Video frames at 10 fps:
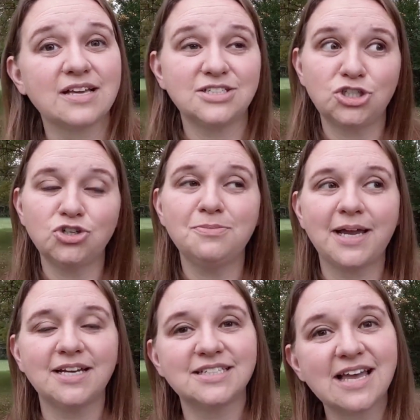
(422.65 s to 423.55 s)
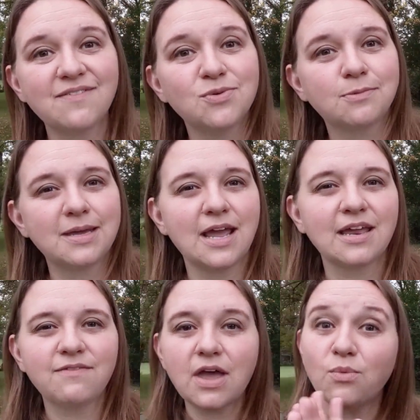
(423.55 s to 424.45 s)
Because 2 7 would be a
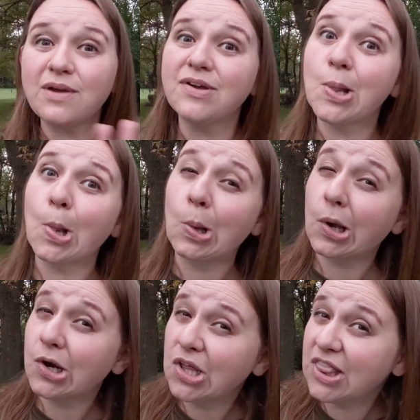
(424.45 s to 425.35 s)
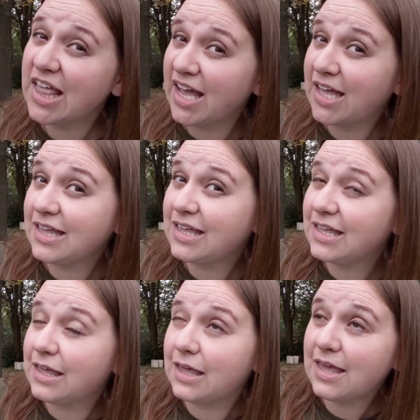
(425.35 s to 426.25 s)
negative, and we haven't learned that
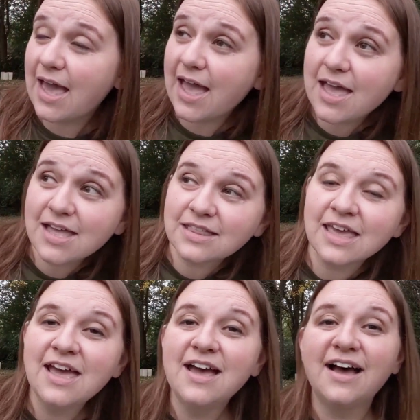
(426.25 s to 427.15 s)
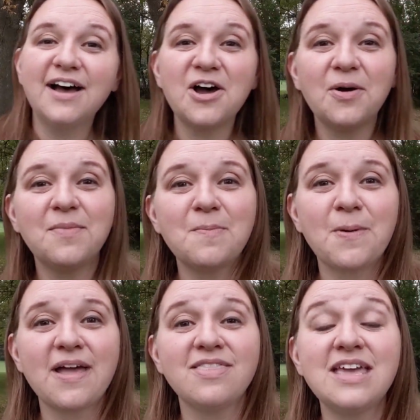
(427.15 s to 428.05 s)
yet.
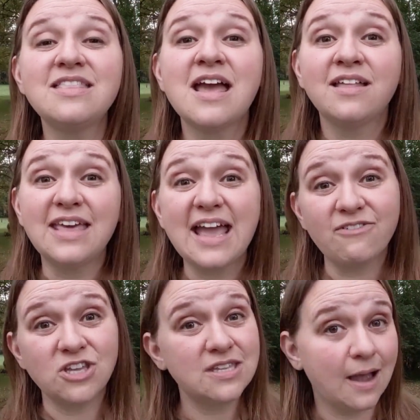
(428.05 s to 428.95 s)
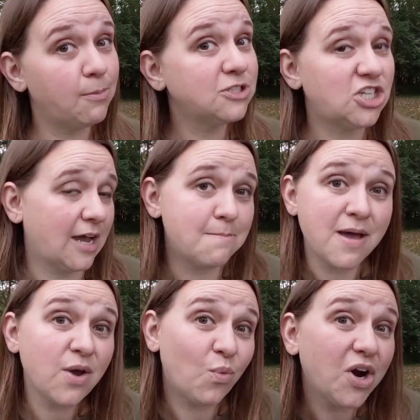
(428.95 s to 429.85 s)
But then they have to double check
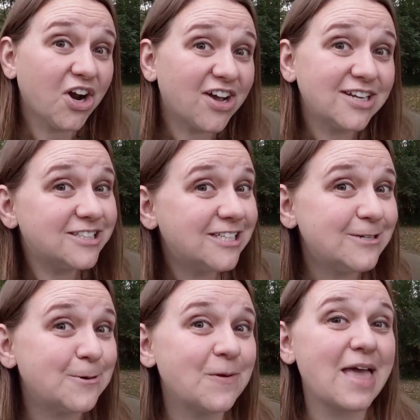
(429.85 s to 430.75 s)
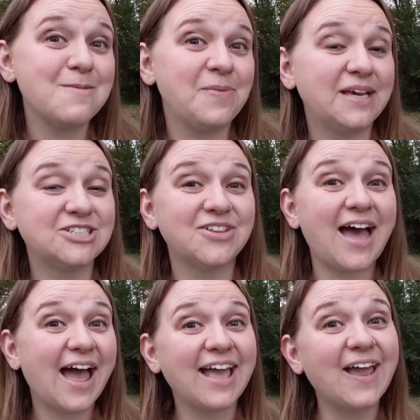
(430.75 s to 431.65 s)
my work too and make sure
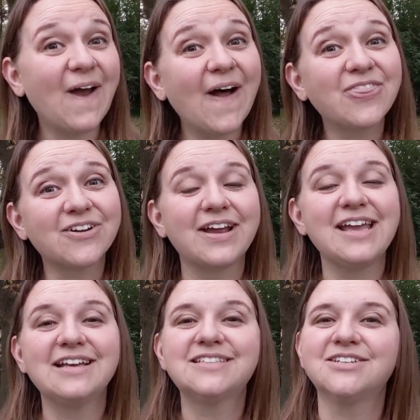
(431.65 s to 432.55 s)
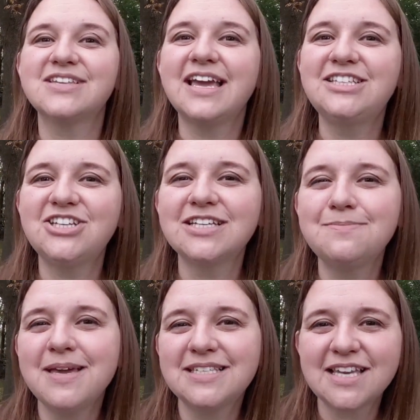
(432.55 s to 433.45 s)
that I got the right answers. It
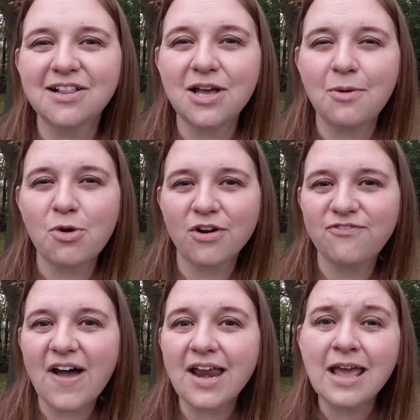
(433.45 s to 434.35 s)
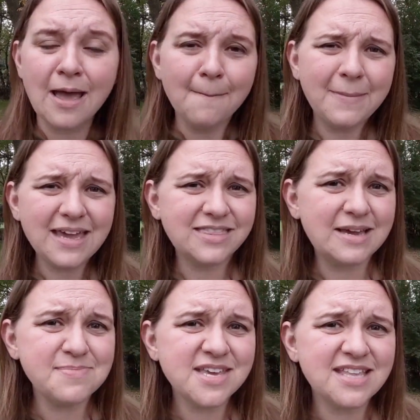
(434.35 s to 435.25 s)
just makes it a little more fun. Make
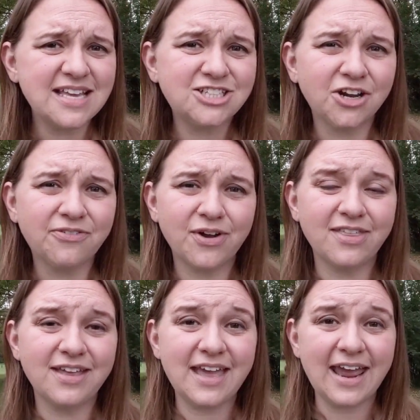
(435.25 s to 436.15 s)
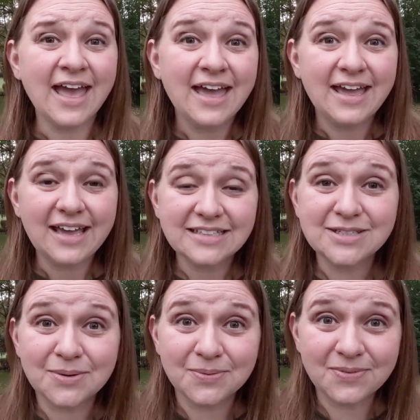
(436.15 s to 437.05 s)
them the teacher for the day.
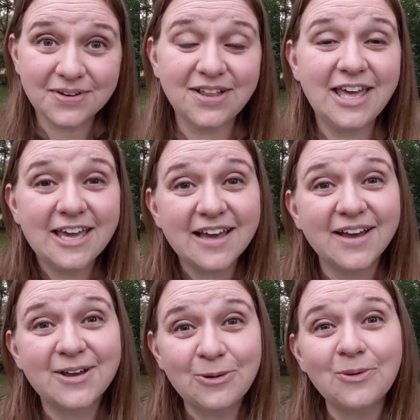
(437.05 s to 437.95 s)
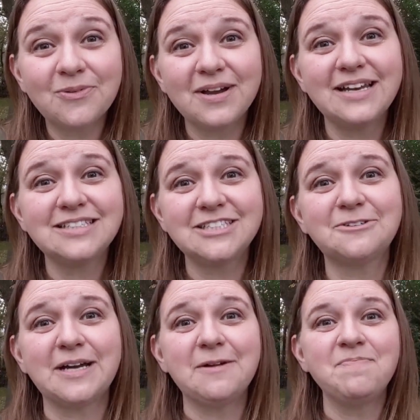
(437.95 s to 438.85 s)
It's really a cool way to
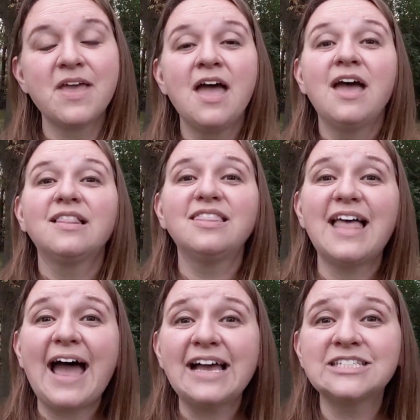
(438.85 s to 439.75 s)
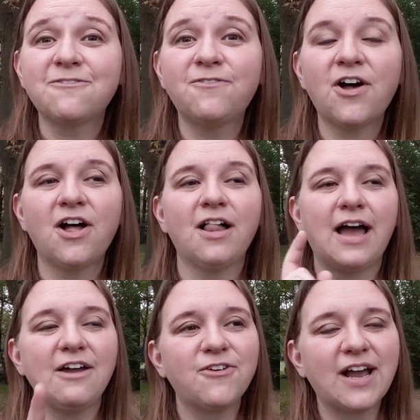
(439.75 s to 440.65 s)
do it. Last fall,
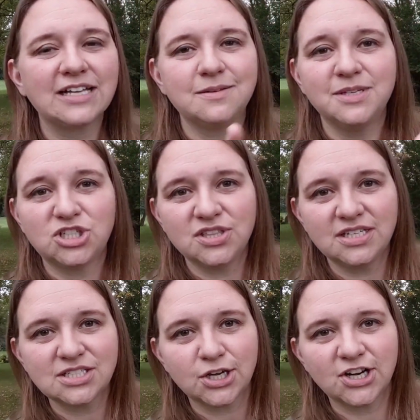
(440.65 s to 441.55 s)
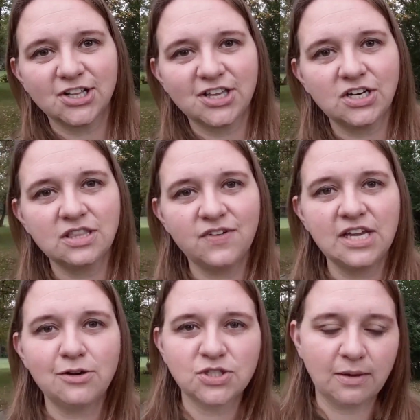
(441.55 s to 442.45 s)
I forgot to mention this earlier in the
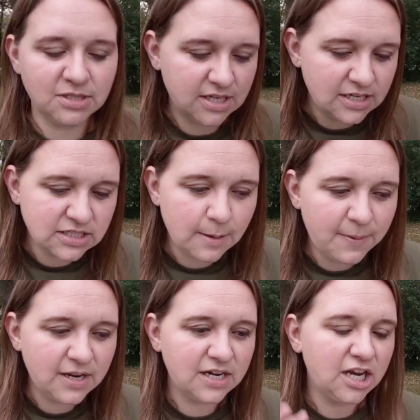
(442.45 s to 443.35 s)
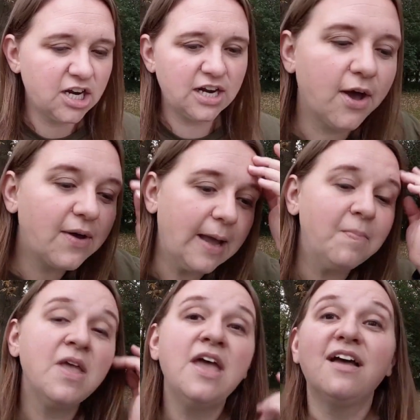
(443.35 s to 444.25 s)
video, so I'm just gonna slip it in here. Okay,
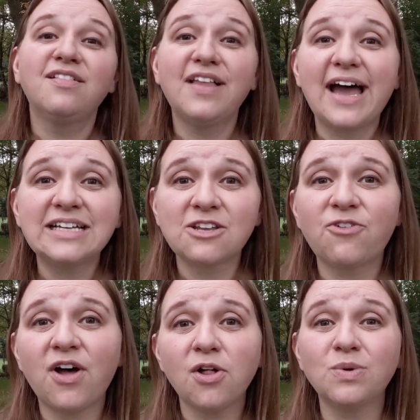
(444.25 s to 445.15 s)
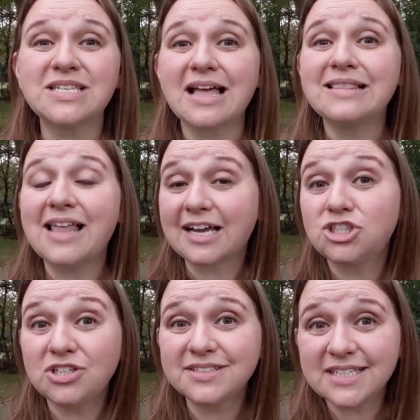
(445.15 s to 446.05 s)
last fall was
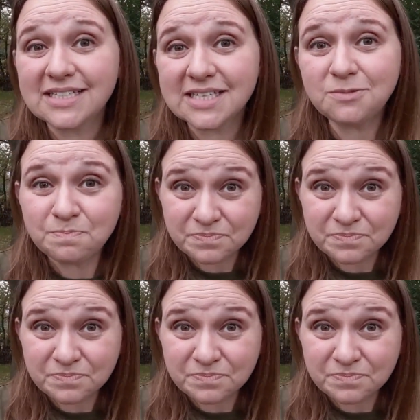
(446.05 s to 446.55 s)
election season.